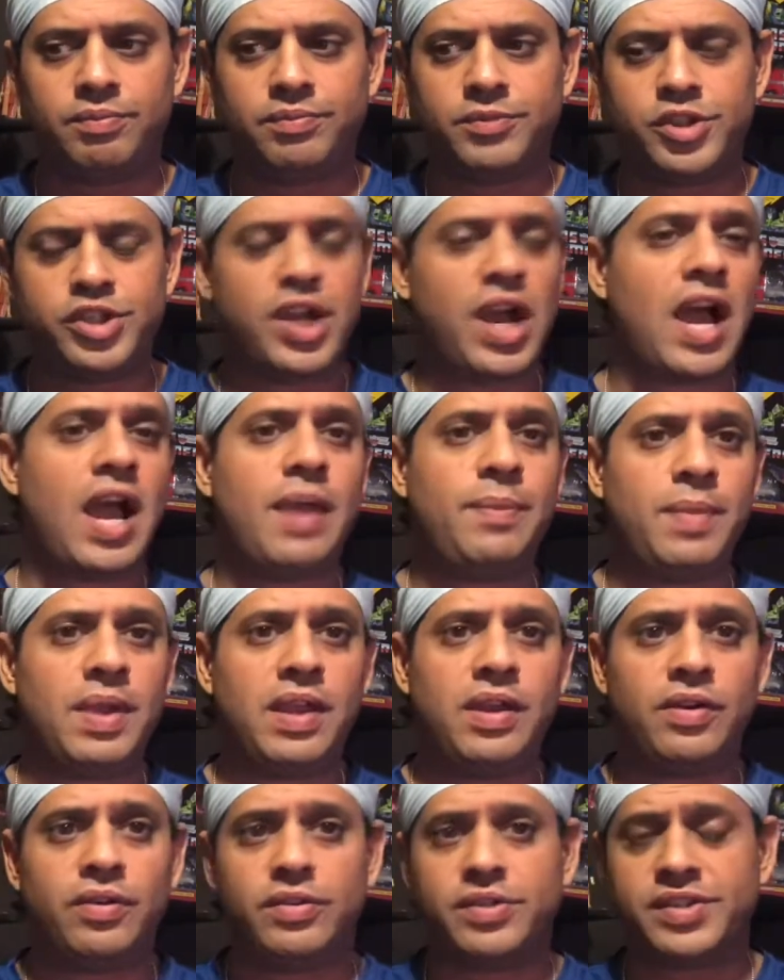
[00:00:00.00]
chime
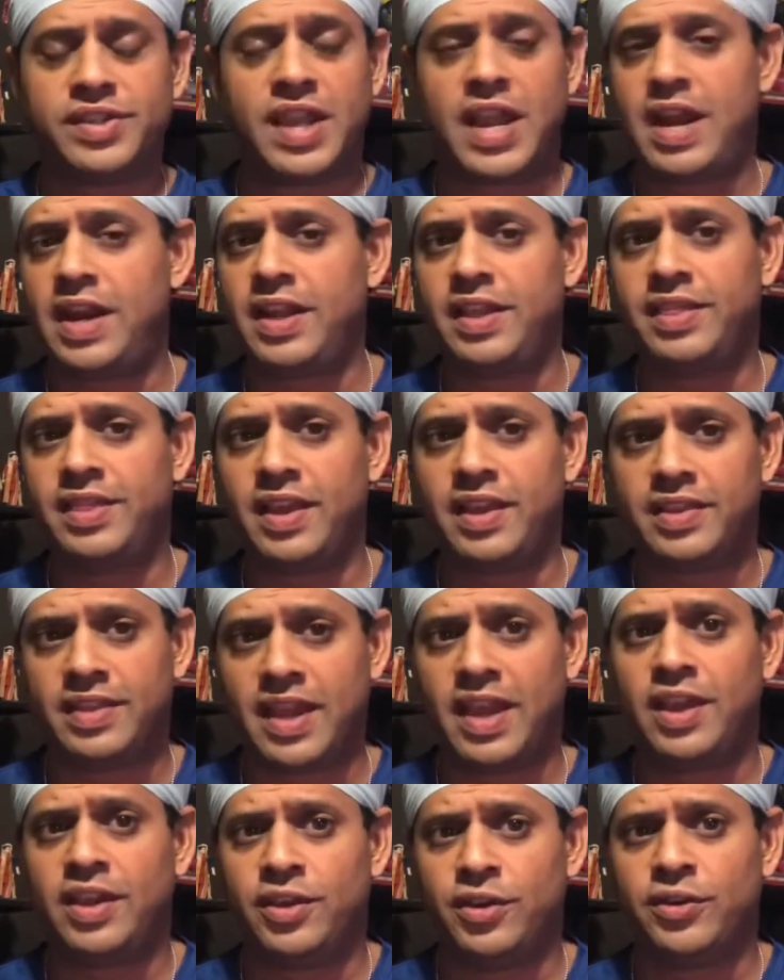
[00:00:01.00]
in or say anything
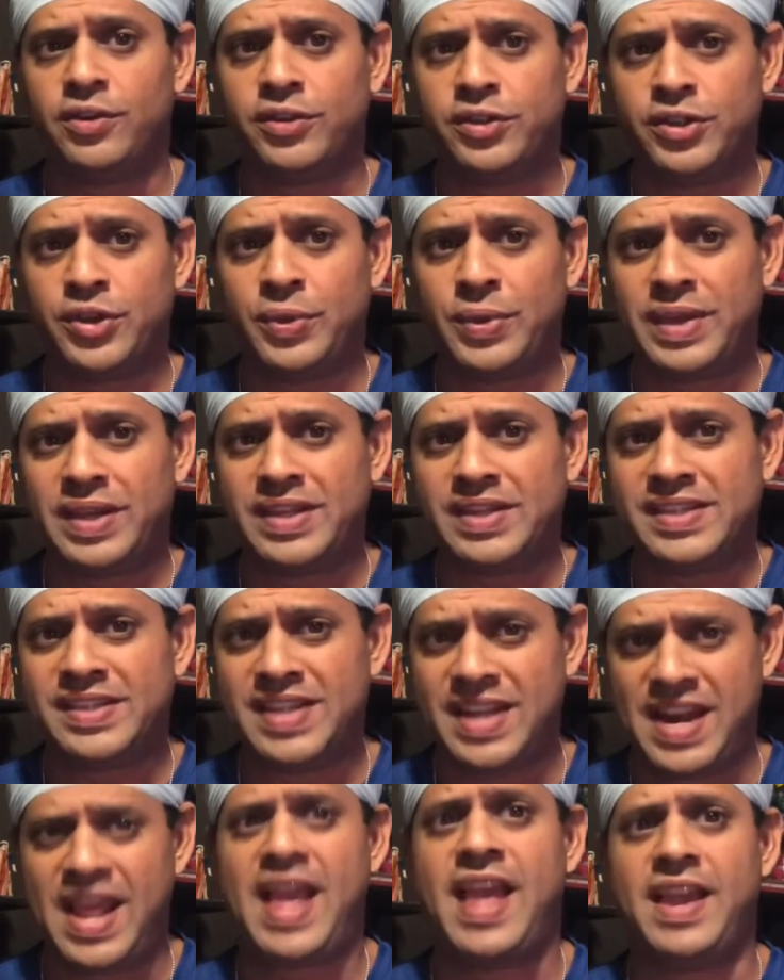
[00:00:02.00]
that you're doing
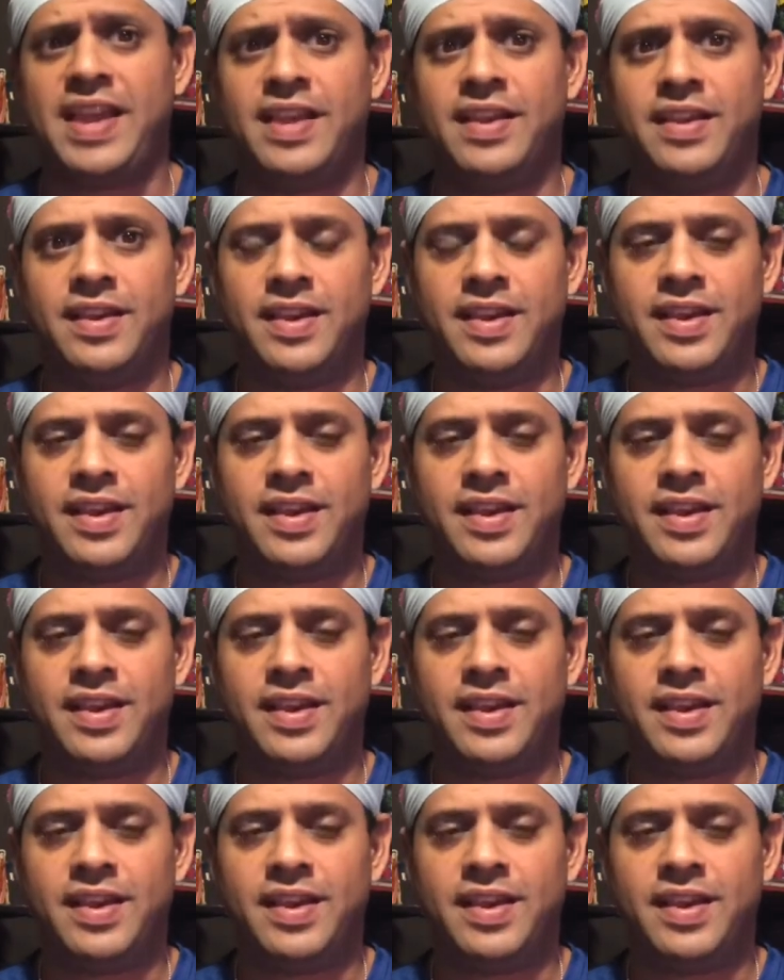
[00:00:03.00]
today.